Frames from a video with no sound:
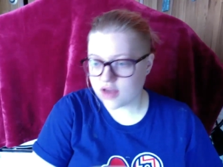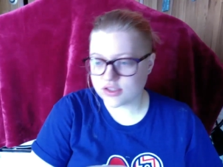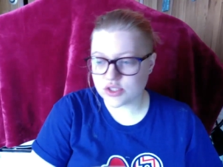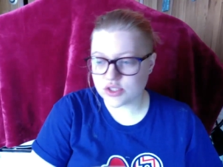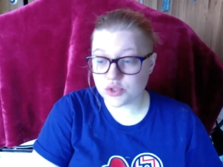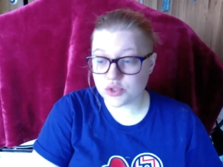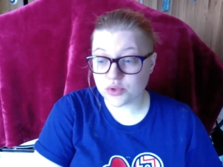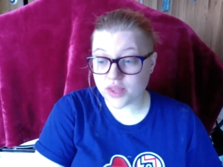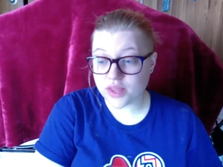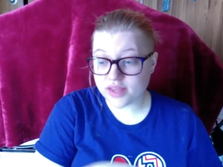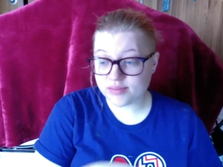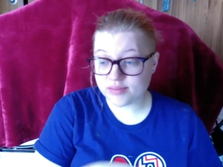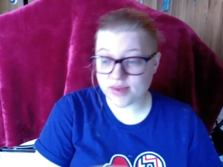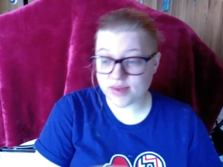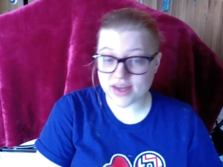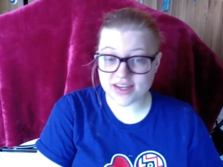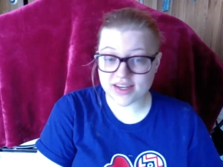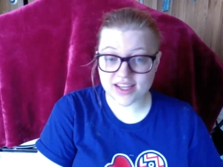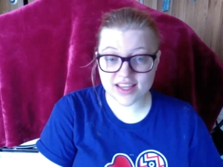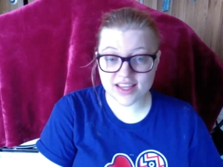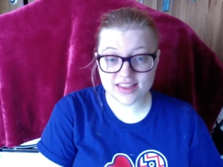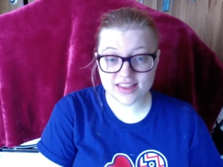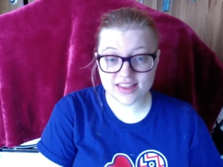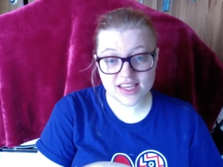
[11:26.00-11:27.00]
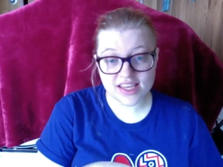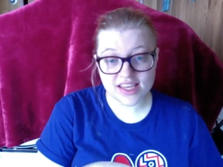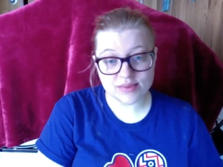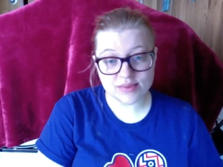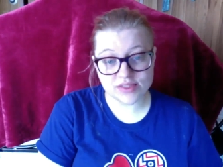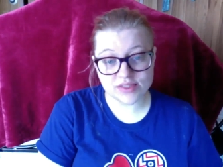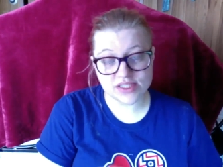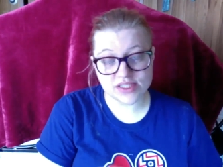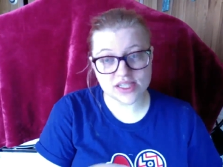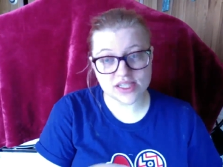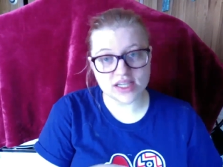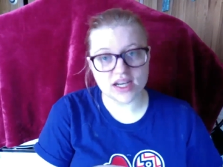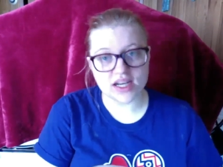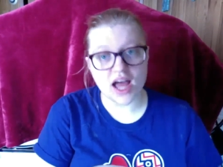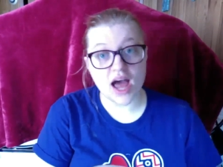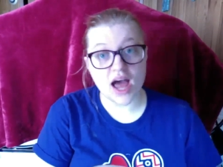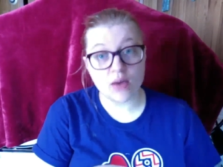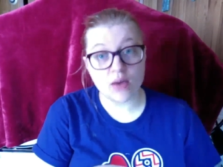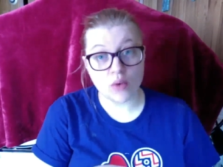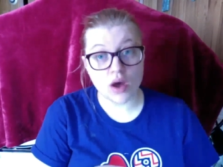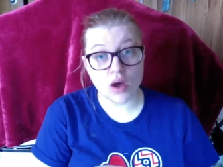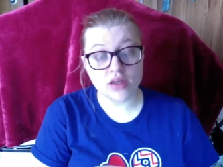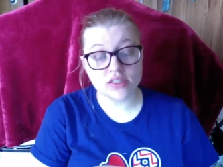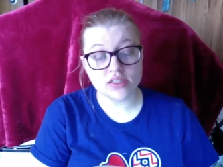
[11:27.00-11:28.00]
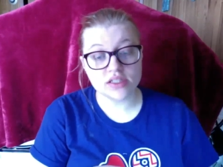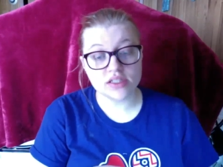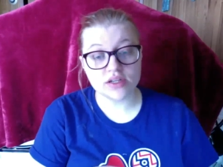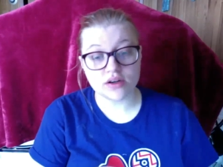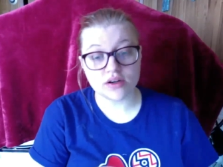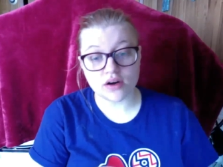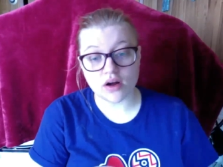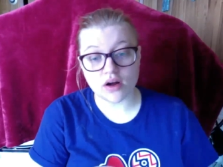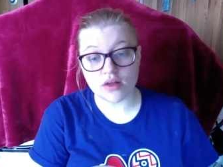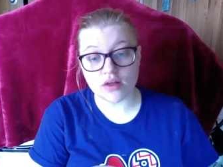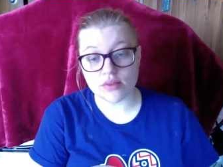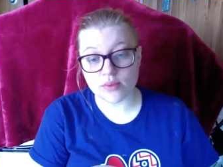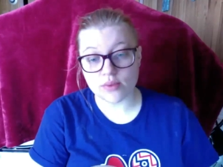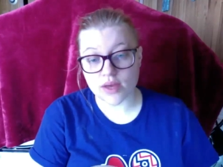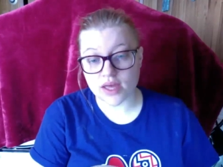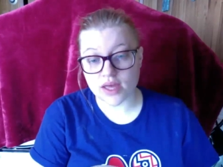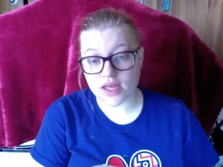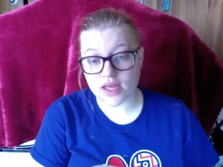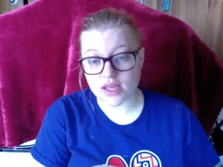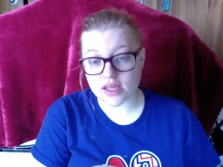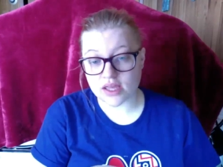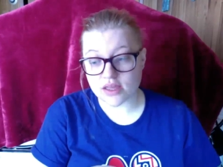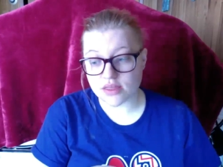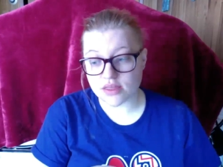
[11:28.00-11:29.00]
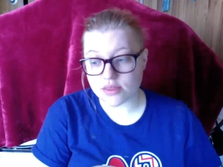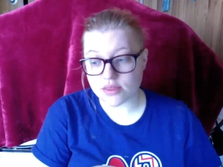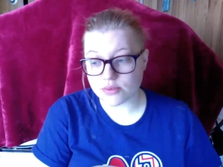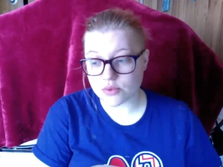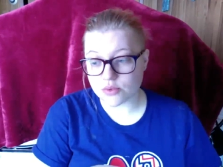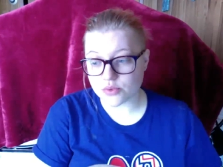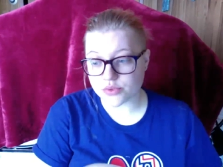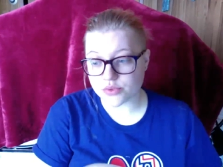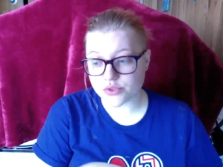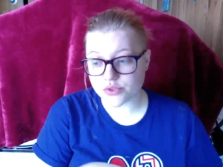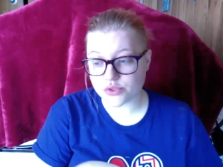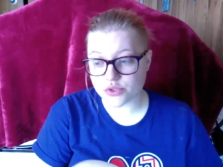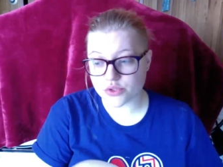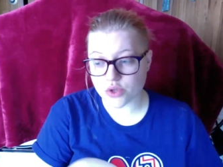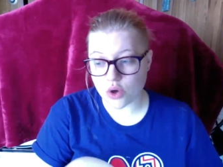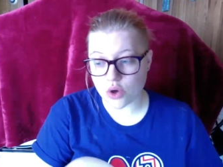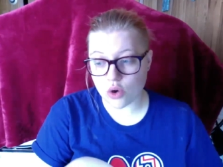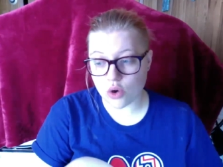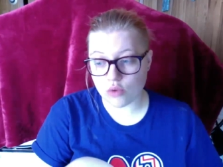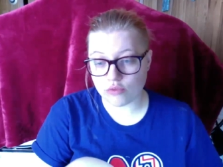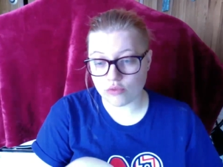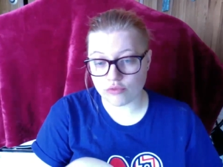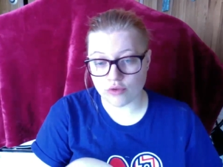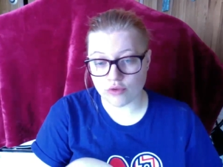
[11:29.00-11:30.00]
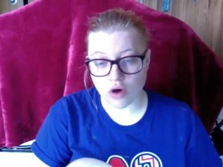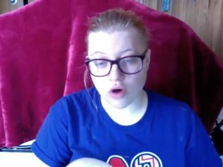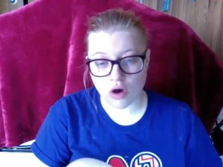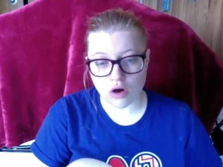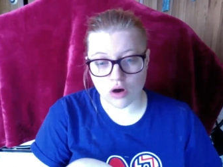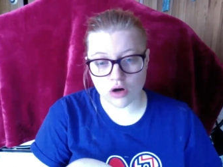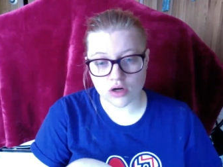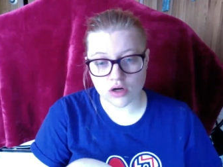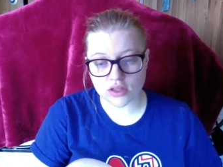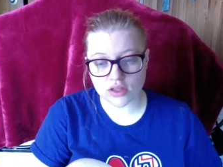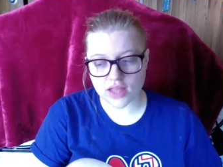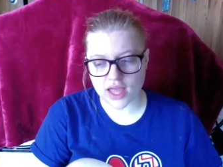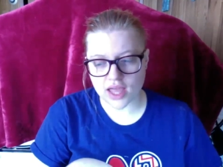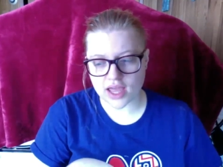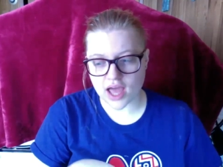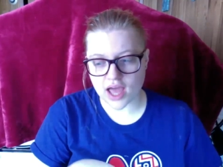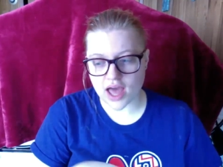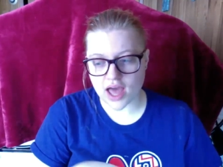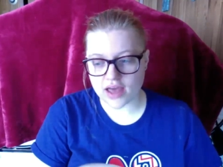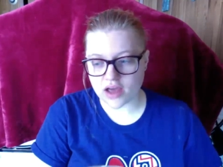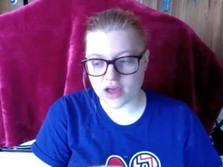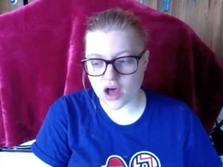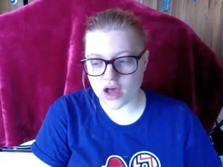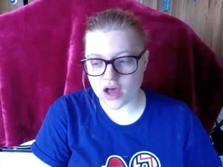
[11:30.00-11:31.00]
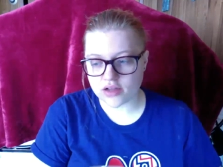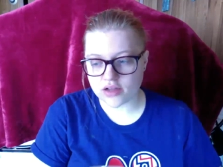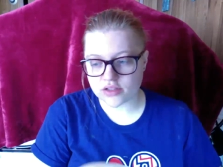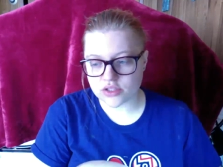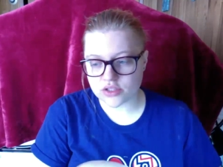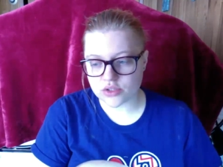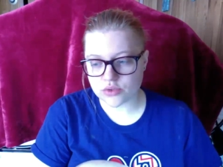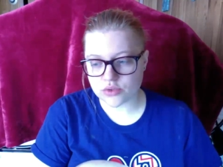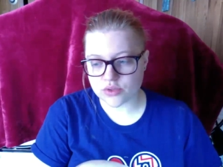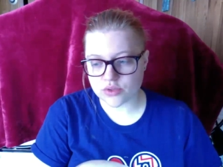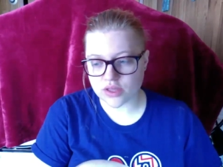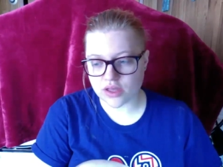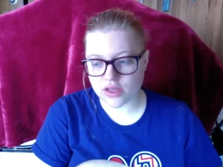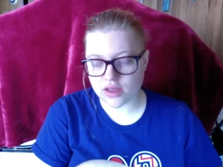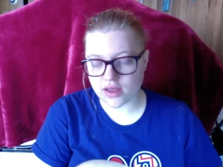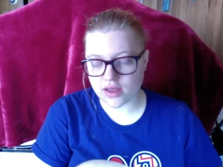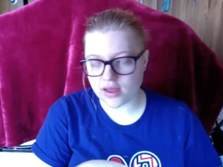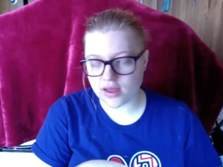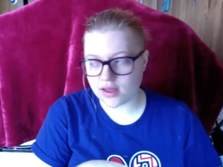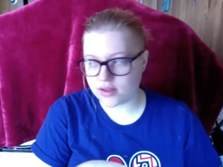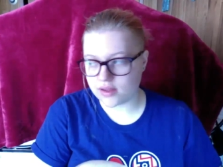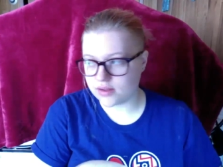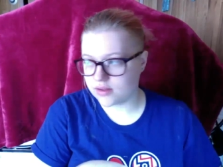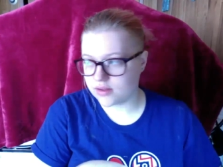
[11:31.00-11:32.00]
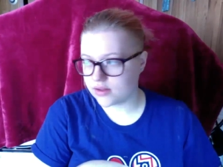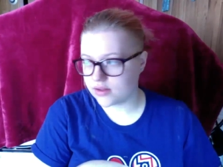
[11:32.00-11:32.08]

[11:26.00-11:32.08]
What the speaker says: But you like Bendy and the Ink Machine. I watched it all the way through so far. Like, I got to the